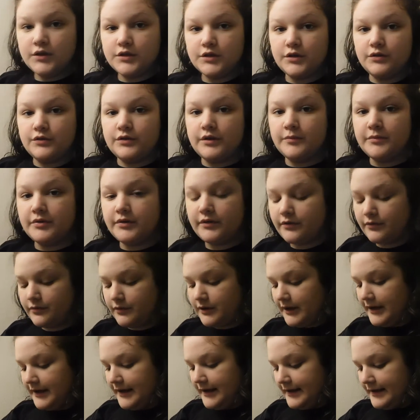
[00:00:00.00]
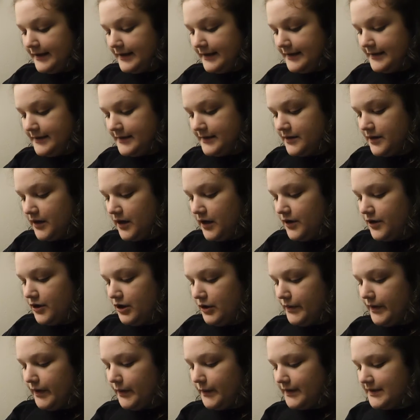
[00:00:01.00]
So number 3 is not
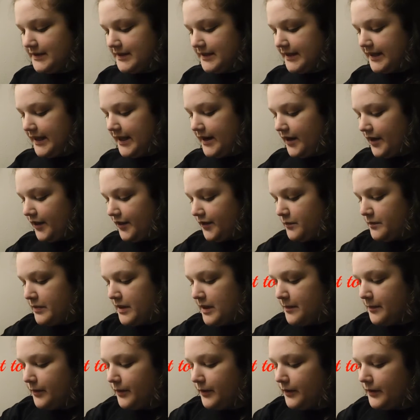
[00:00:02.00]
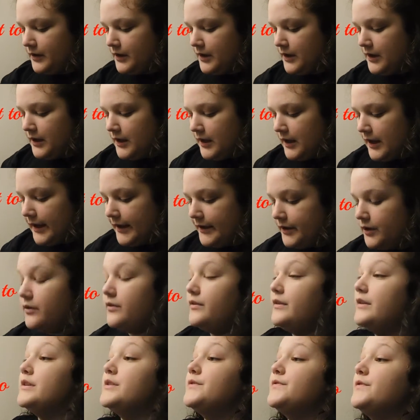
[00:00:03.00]
knowing what to get other people. I
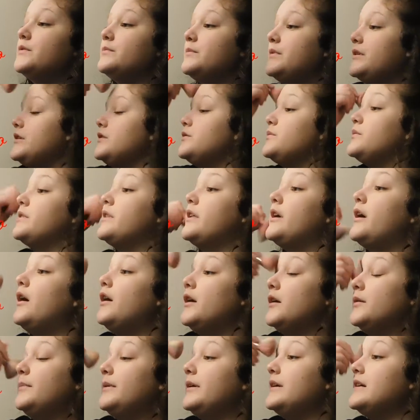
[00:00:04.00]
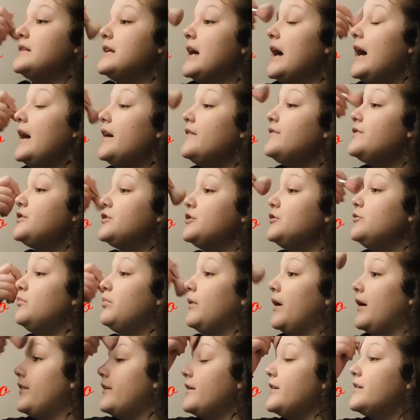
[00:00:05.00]
know this for me is really hard because I have 2
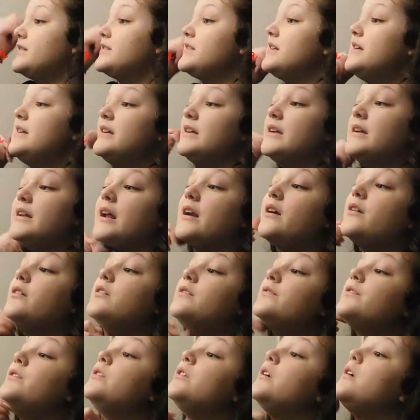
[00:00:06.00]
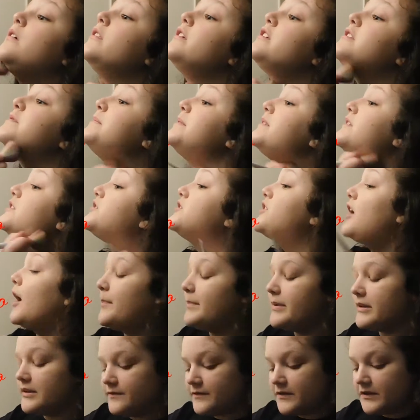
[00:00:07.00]
brothers. And I don't know if you know this, but
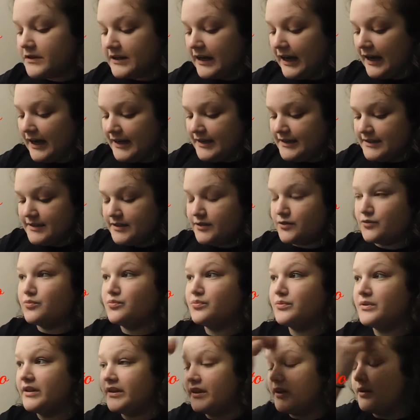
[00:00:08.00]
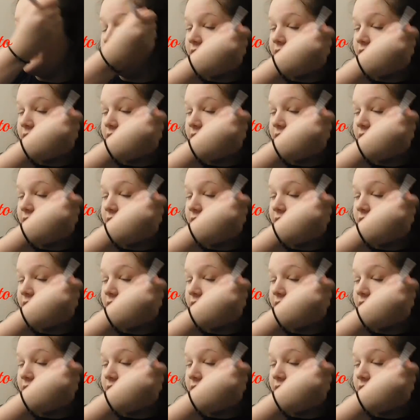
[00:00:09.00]
shopping for guys is really,